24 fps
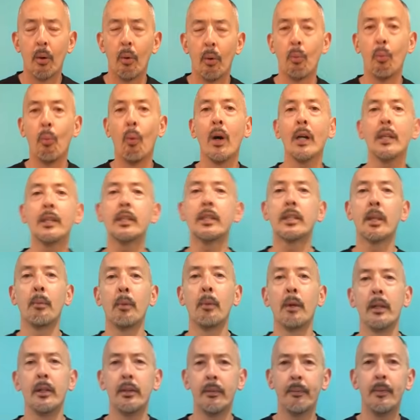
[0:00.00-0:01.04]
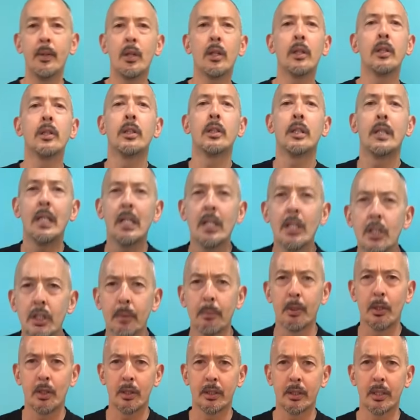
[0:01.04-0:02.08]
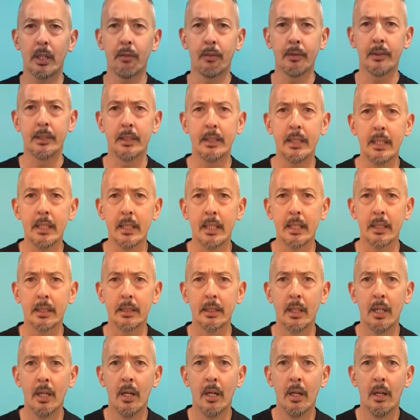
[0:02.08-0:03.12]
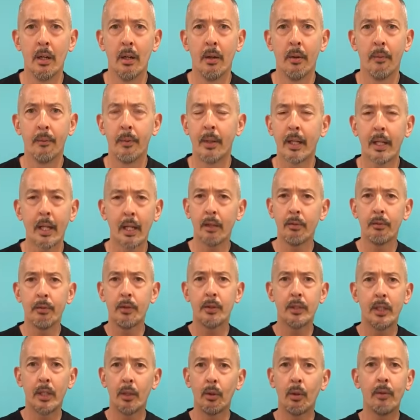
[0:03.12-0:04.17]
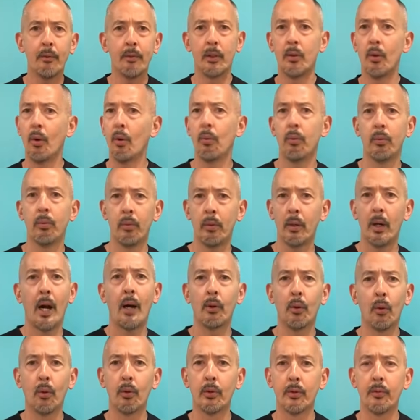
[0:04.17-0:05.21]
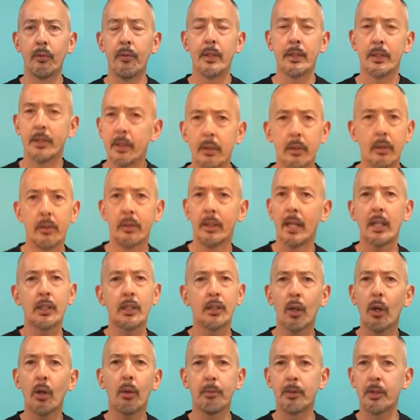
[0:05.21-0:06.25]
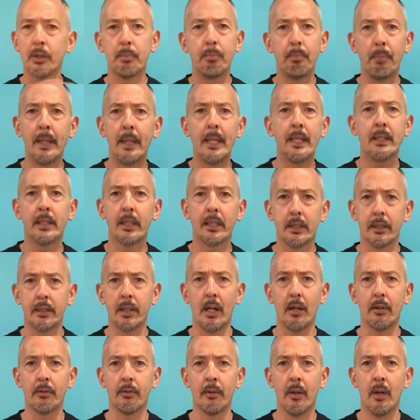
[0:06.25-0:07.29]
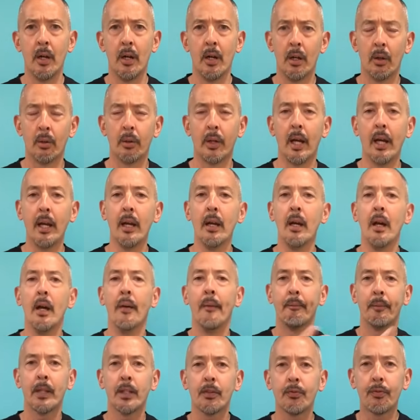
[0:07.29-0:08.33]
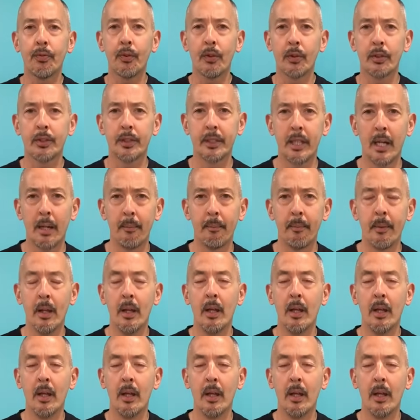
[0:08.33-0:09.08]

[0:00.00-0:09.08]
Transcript: Once you can teach someone yourself and see this. They get confused. They don't even know how to hold a fist. That's all just basic stuff, okay? That's first step.